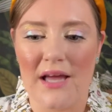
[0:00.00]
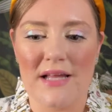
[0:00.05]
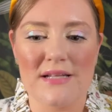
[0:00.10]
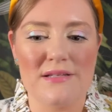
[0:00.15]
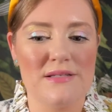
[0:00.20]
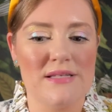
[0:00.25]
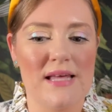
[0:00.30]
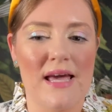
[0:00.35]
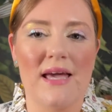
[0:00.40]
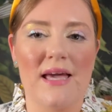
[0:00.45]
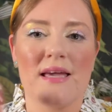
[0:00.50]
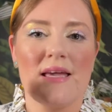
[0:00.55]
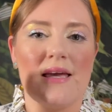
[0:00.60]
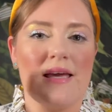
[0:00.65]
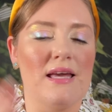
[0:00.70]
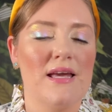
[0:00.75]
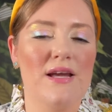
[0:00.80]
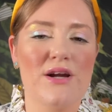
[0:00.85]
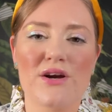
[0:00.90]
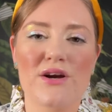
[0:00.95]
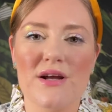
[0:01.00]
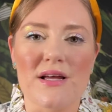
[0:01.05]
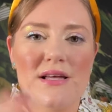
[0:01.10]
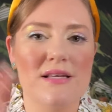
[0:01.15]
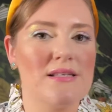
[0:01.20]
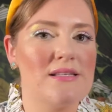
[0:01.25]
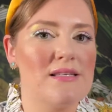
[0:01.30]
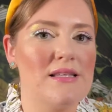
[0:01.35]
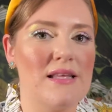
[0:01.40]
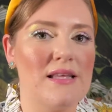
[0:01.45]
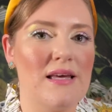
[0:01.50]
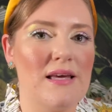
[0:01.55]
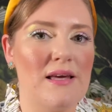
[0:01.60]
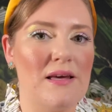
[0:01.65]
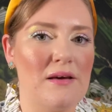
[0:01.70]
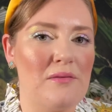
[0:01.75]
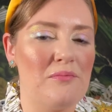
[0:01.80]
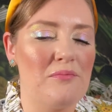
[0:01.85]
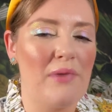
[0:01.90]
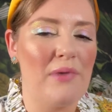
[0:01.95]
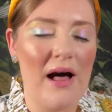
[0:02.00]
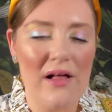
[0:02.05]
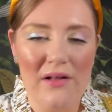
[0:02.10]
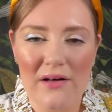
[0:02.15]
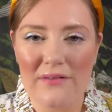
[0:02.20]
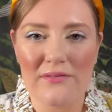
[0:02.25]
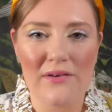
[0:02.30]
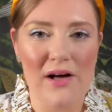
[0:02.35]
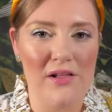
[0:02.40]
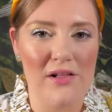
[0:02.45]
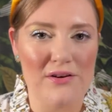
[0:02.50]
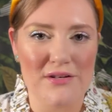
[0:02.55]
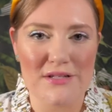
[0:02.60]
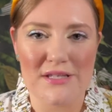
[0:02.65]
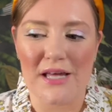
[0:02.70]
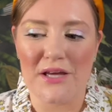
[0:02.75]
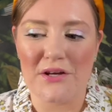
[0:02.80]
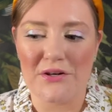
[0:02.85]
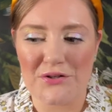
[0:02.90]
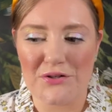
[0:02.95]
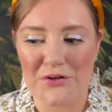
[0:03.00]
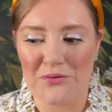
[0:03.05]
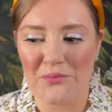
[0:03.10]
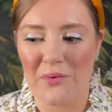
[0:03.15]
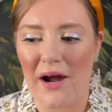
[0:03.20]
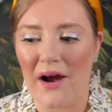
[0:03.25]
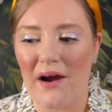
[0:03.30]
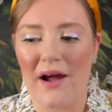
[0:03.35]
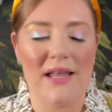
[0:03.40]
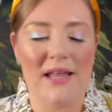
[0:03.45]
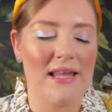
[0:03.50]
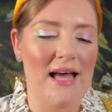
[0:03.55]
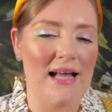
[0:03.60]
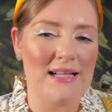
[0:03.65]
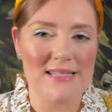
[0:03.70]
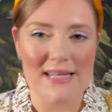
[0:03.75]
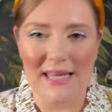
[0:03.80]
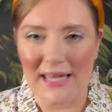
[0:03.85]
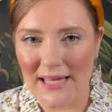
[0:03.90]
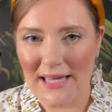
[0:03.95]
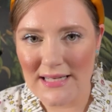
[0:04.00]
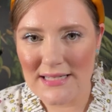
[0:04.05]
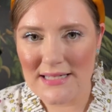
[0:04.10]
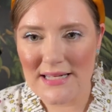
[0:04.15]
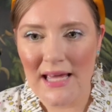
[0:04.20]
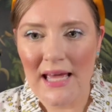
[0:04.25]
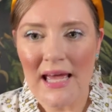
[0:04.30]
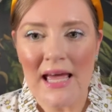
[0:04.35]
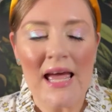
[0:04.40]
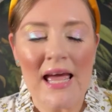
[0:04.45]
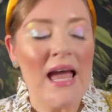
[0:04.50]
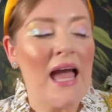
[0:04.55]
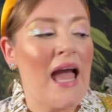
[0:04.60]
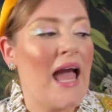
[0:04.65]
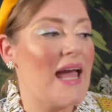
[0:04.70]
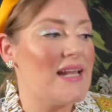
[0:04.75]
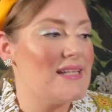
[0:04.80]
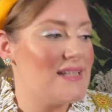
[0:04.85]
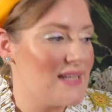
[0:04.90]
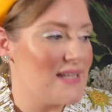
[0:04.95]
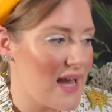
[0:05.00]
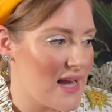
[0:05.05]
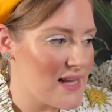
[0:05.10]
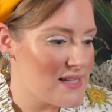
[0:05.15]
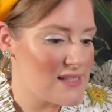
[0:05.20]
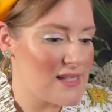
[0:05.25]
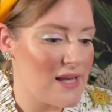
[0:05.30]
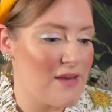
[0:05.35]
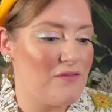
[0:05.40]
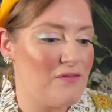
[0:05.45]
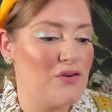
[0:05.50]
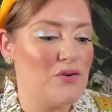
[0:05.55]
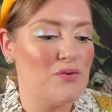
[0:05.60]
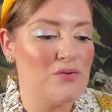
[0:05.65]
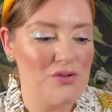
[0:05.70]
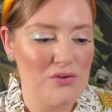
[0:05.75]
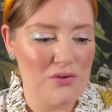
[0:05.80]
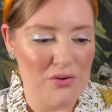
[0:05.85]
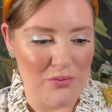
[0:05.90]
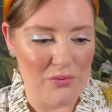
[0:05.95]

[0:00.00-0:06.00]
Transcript: It's saying, here is the palette of colors that you should wear, and that's it. And yes, if you do the